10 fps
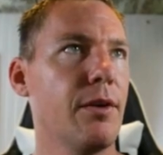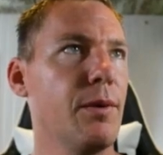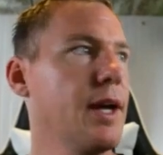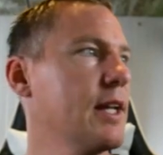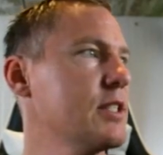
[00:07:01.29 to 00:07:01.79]

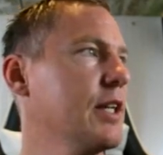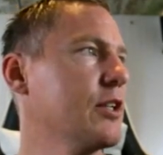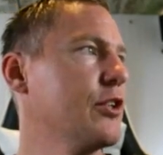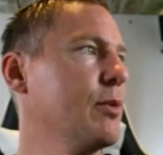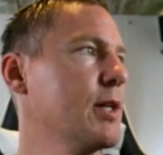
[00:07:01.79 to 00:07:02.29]
We can't see
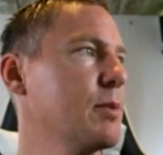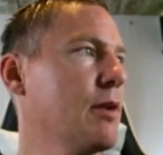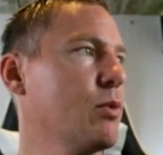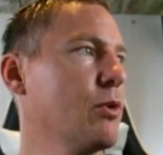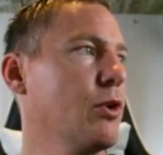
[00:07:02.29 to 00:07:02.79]
it too much,
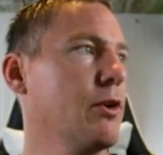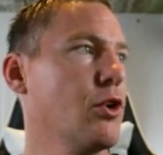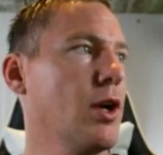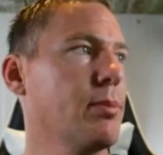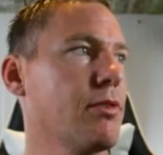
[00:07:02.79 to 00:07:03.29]
but if we
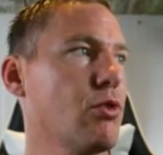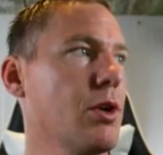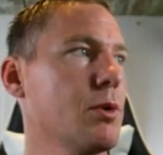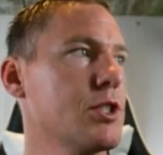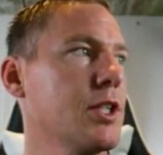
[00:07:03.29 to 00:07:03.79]
turn up the
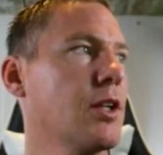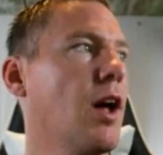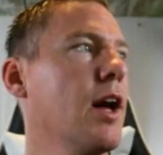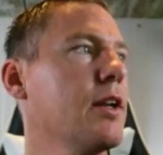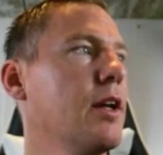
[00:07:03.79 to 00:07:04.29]
frequency a
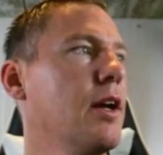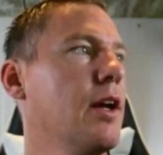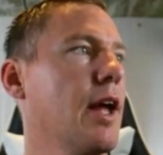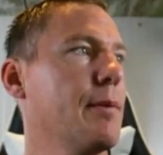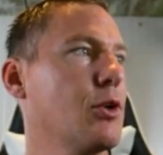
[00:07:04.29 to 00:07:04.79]
lot
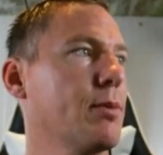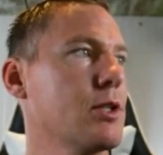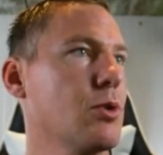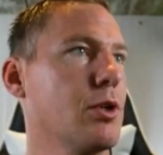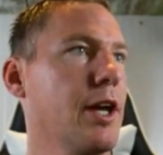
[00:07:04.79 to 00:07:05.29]
and we turn up
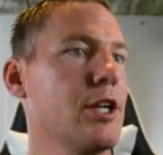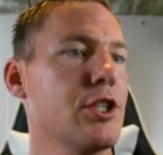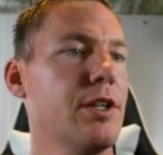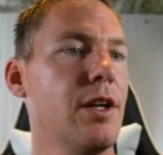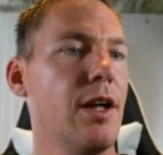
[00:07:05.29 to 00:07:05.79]
this
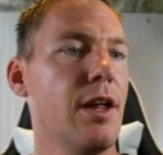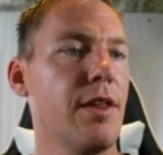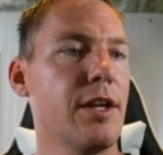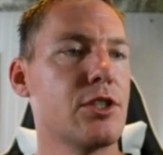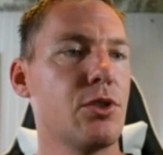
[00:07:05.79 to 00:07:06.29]
rotation, then it